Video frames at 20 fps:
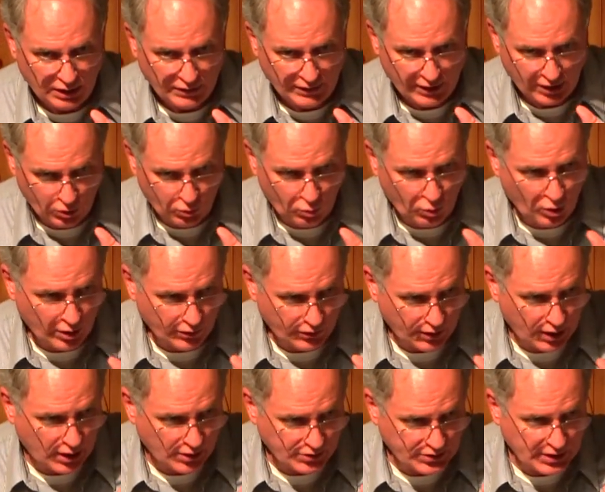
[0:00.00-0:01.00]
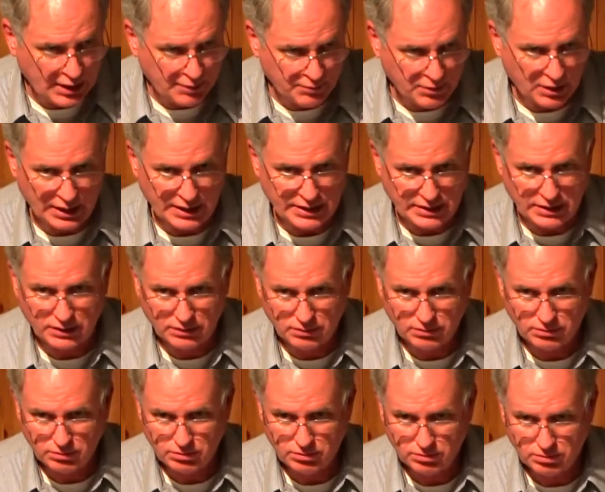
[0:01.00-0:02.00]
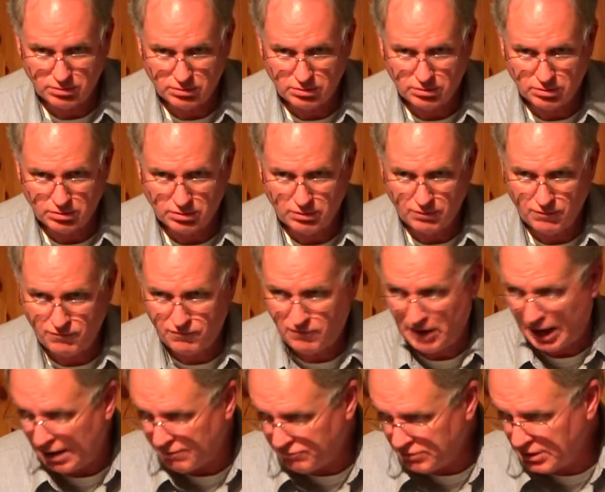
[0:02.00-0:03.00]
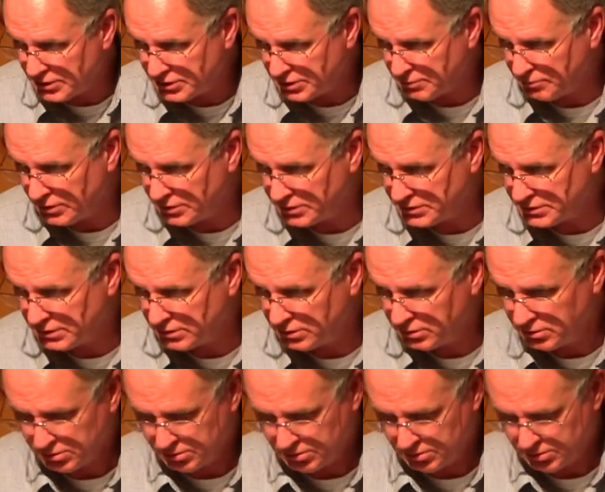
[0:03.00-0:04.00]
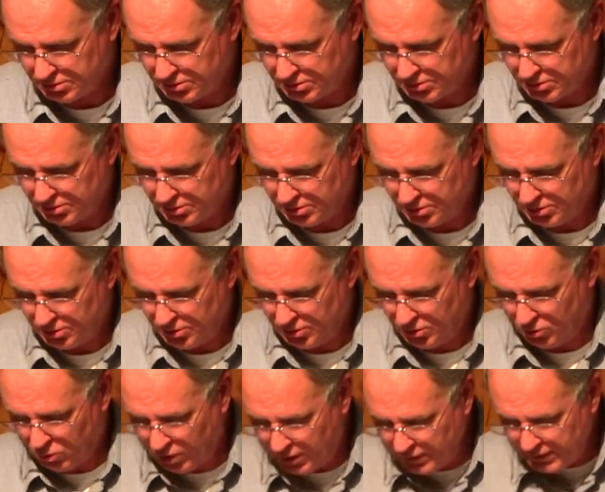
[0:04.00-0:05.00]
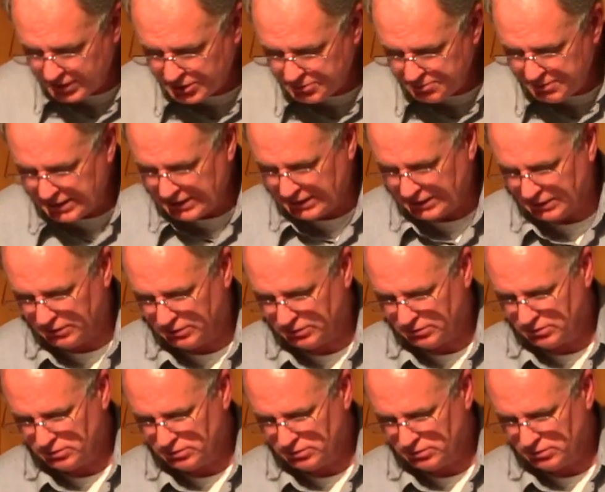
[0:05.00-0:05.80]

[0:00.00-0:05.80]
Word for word: that are worth us emulating. Five disciplines. What do these mean?